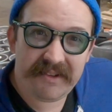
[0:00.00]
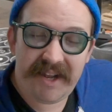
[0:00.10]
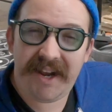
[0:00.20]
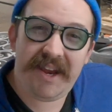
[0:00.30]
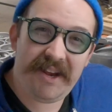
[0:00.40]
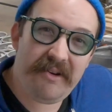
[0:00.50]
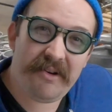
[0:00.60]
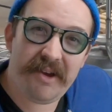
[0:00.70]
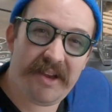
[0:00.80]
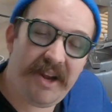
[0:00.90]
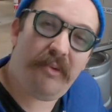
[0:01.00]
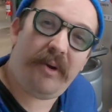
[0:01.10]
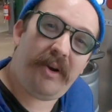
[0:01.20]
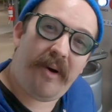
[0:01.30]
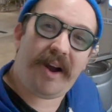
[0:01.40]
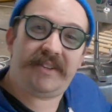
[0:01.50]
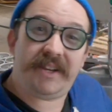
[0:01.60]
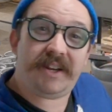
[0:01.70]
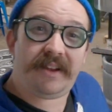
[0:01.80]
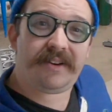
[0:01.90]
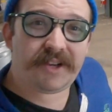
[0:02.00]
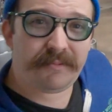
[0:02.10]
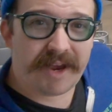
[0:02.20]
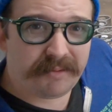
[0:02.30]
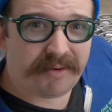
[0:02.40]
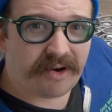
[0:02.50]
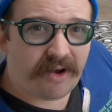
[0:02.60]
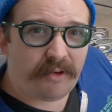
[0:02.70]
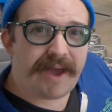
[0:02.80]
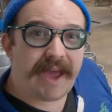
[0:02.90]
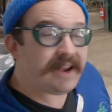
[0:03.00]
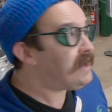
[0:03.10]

That ain't no good. You don't want no oxygen in there. It's gonna make your beer all bad.